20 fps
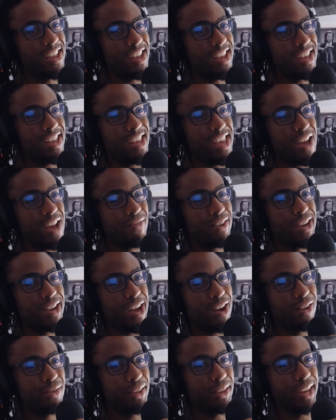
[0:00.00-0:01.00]
every now
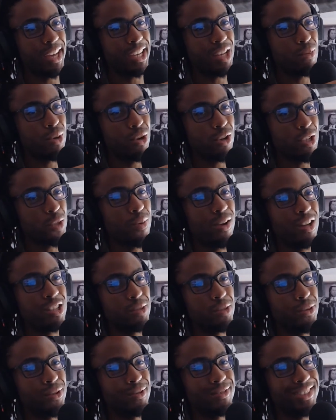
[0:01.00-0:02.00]
and then I can be
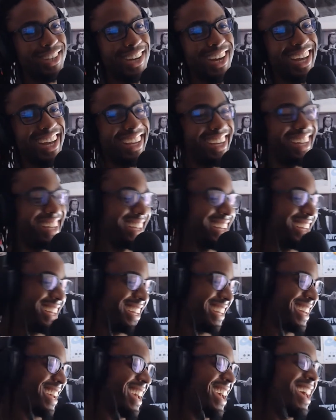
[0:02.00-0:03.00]
responsible. So,
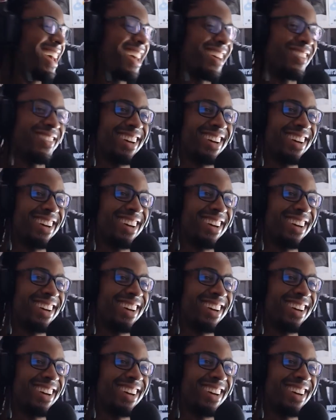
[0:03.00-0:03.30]
but